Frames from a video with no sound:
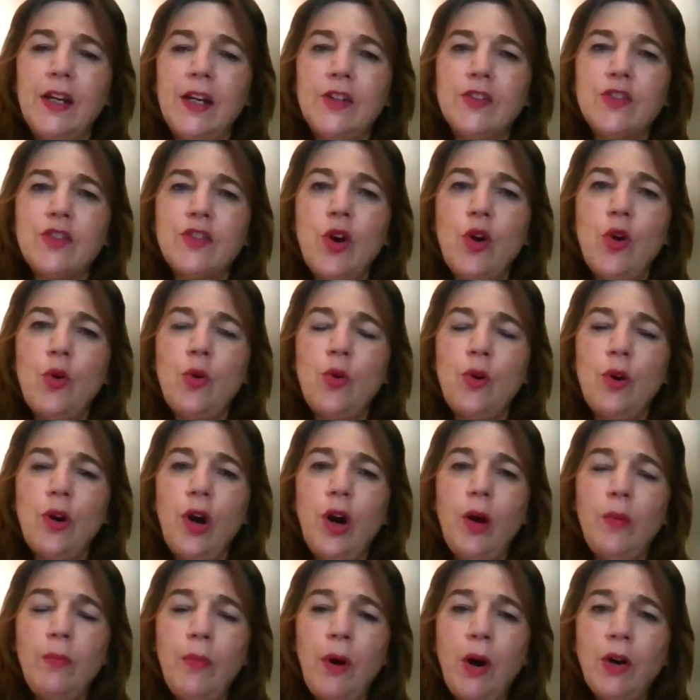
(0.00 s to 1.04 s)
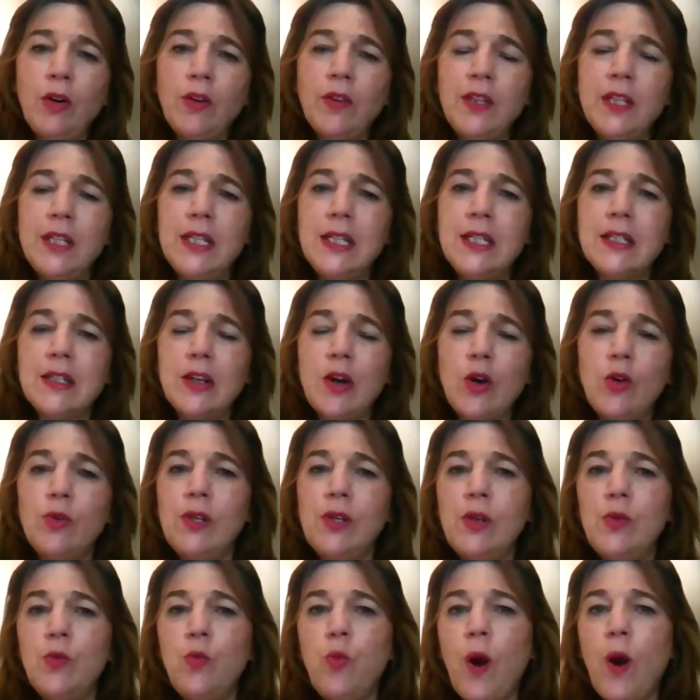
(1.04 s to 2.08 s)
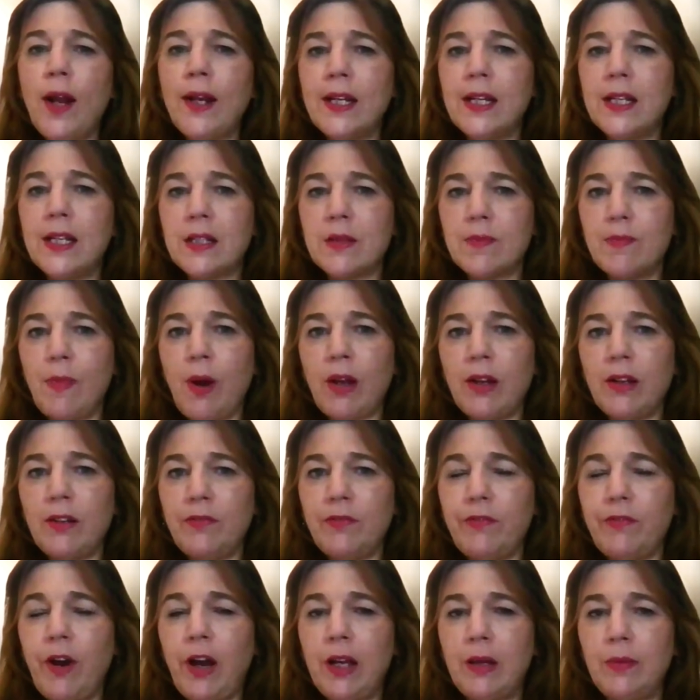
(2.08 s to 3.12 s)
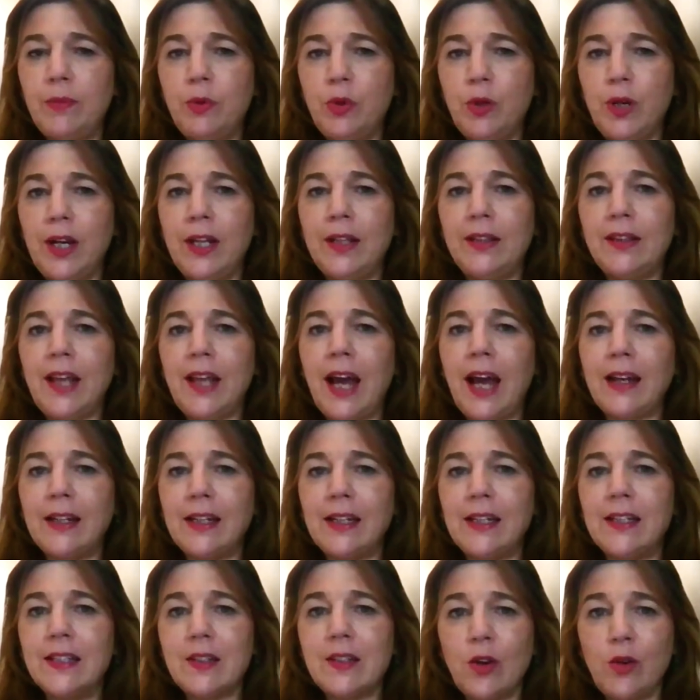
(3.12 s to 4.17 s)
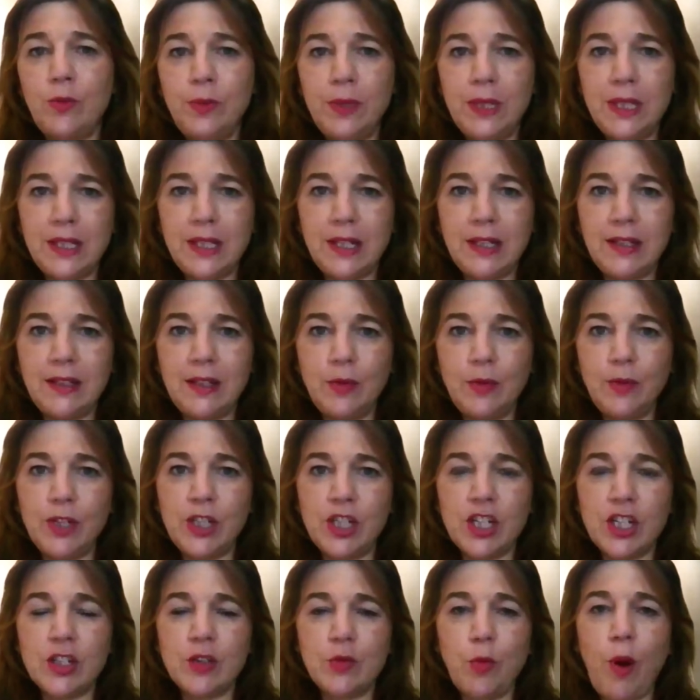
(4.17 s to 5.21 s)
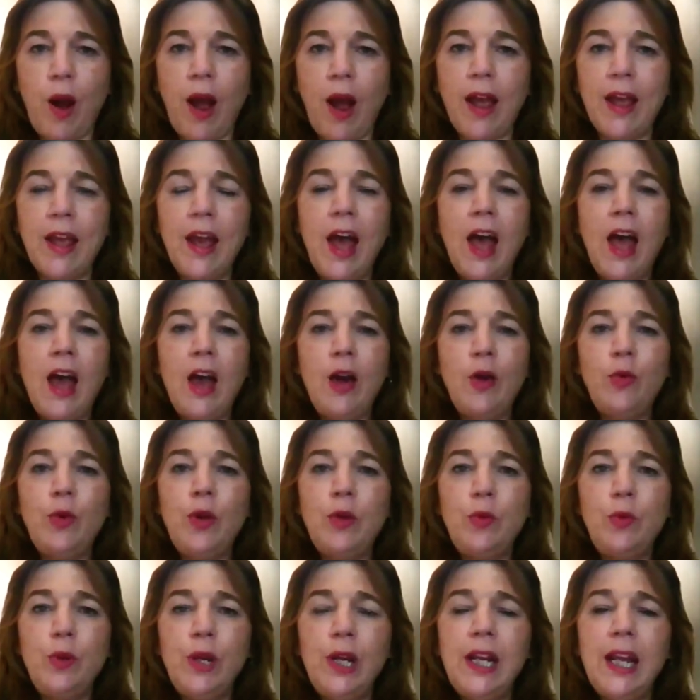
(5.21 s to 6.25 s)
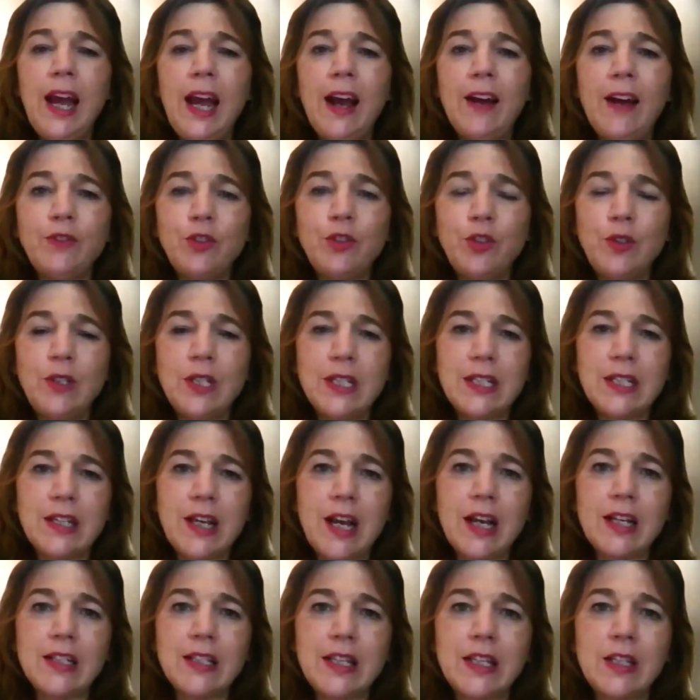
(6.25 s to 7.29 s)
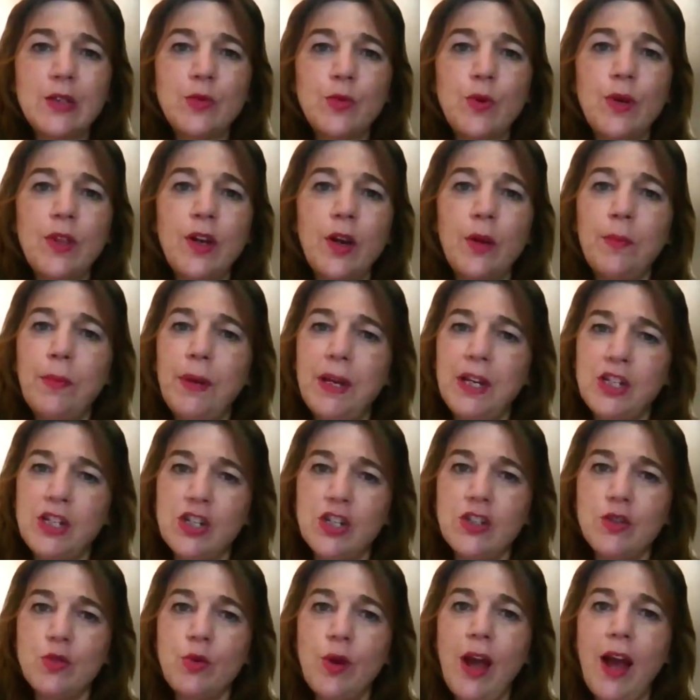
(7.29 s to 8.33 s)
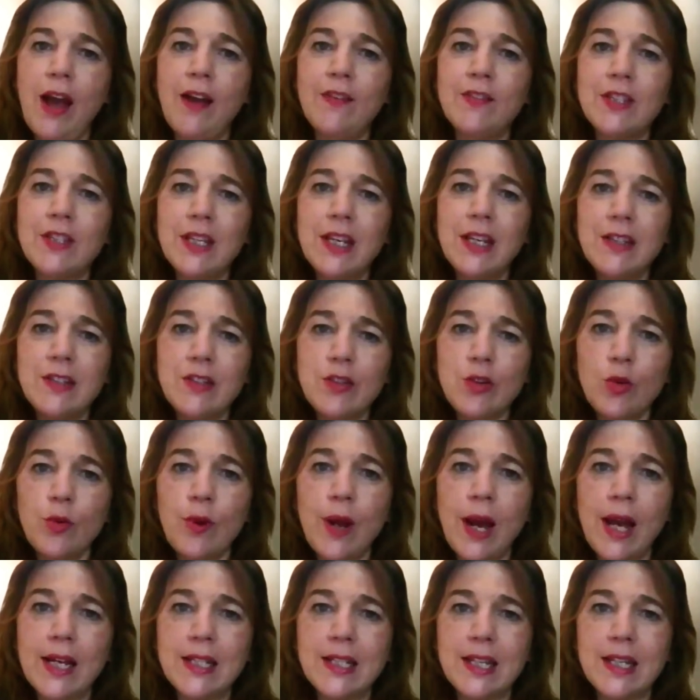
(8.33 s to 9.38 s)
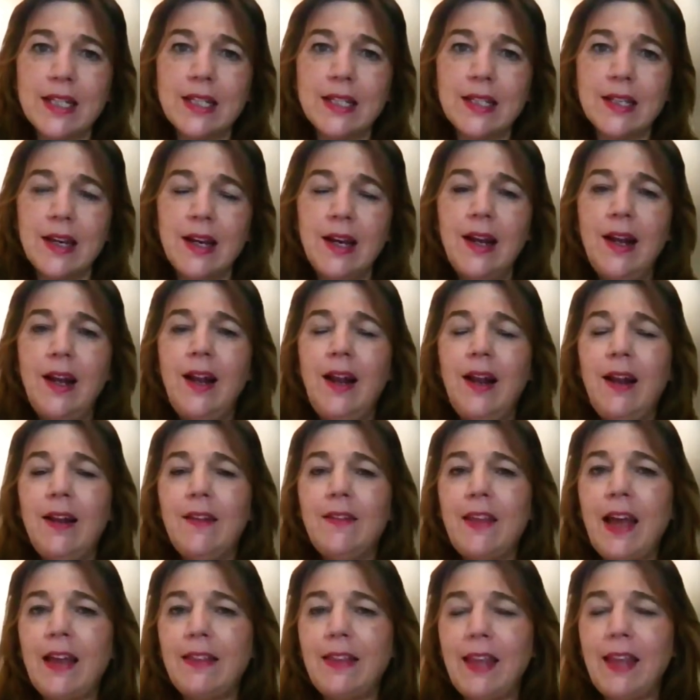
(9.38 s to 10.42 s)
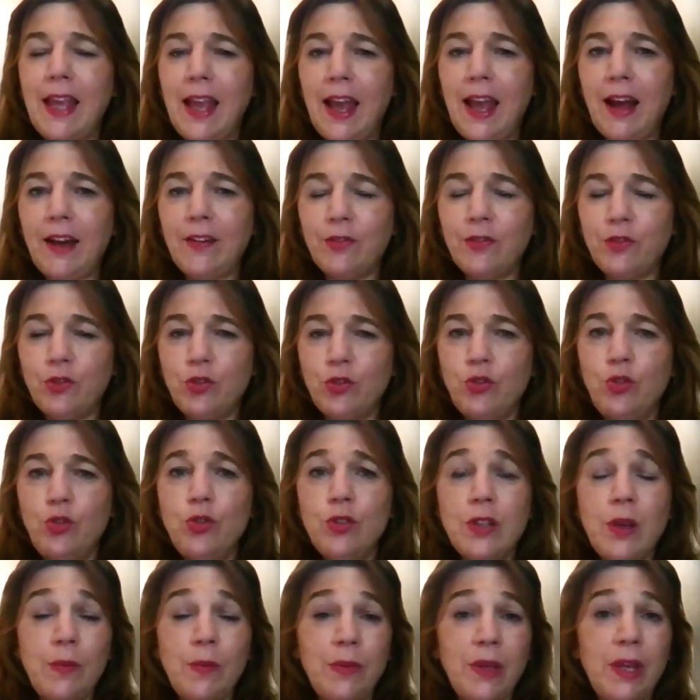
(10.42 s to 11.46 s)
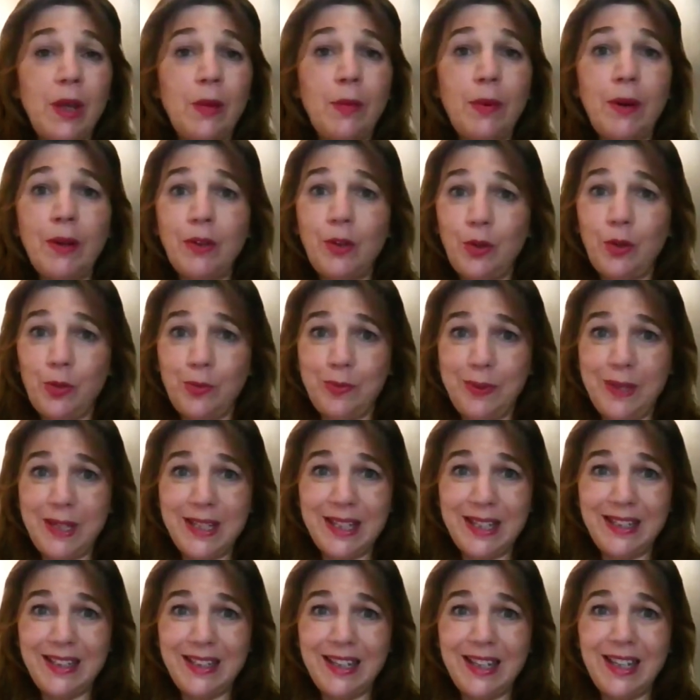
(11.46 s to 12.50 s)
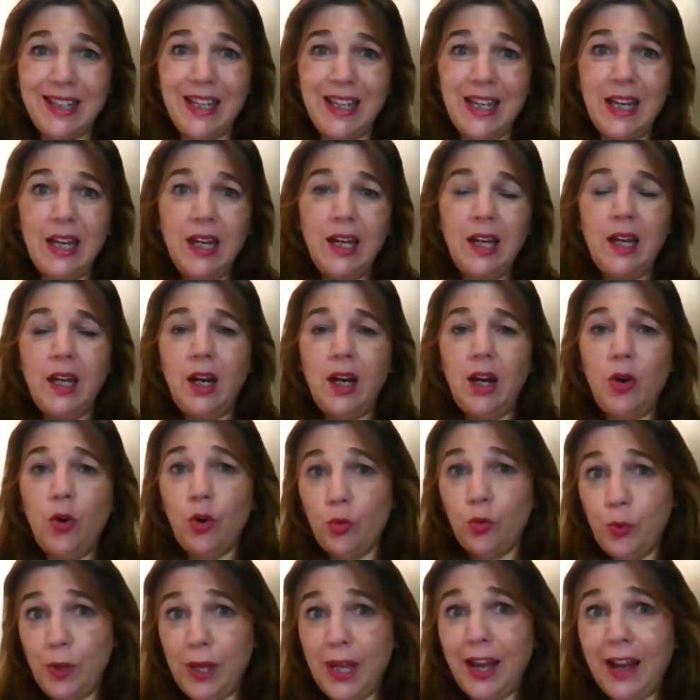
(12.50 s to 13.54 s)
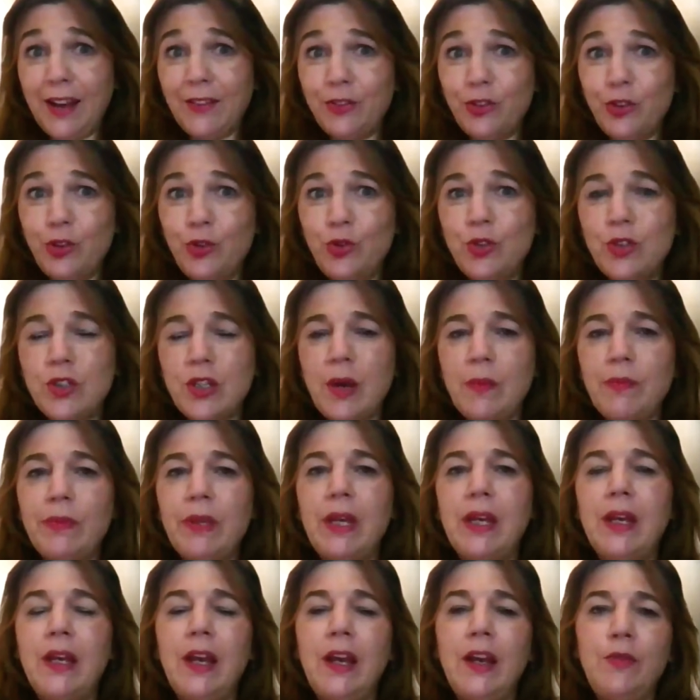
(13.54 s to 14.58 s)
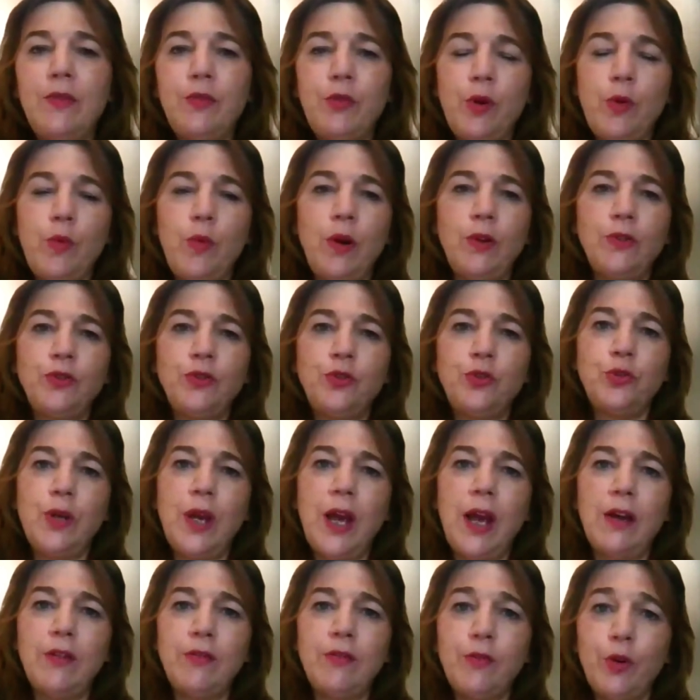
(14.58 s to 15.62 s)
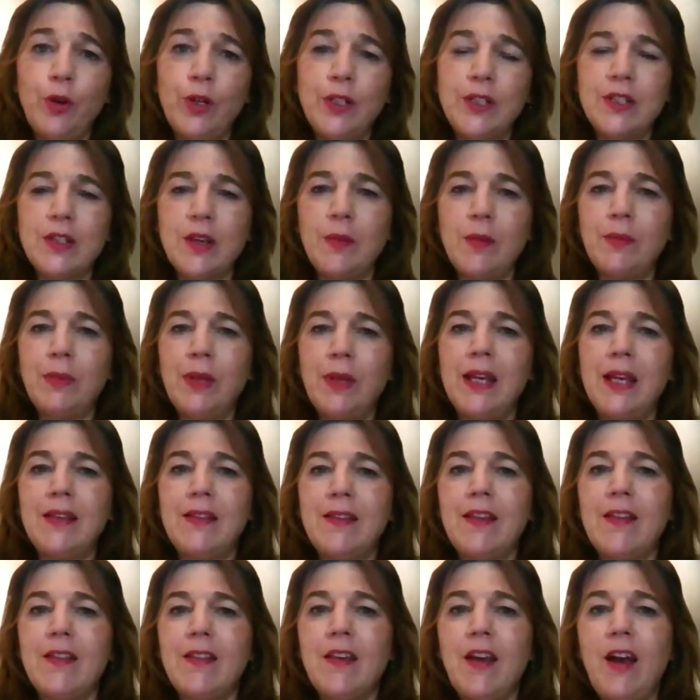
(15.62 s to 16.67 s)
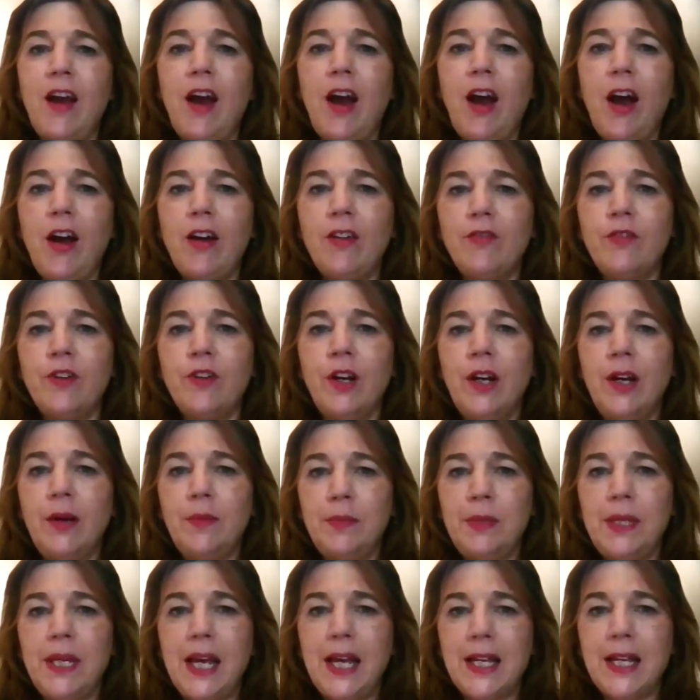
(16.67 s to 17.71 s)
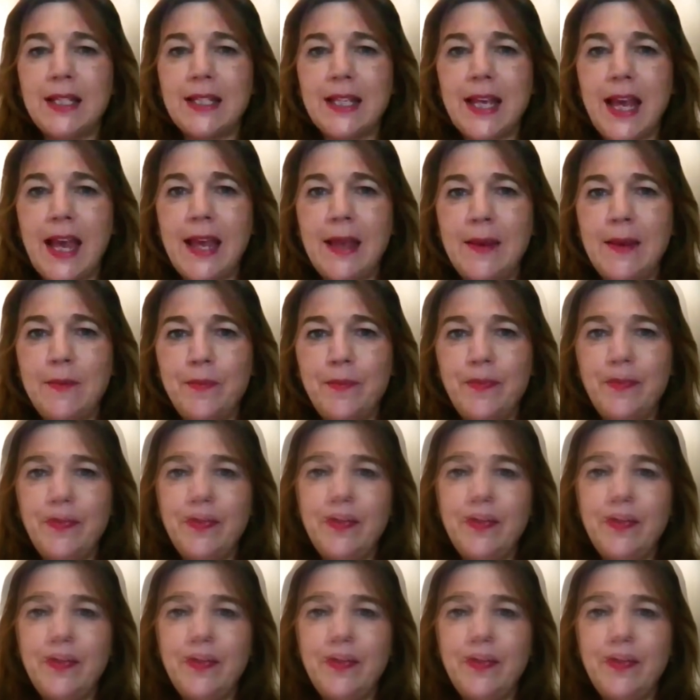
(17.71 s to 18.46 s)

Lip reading: So among these, only one is modifiable, and that is obesity, which is why we really have to discuss this with our patients who have skin psoriasis, that they have to do something about their obesity, or we have to do something if we want to avoid some cases of PsA.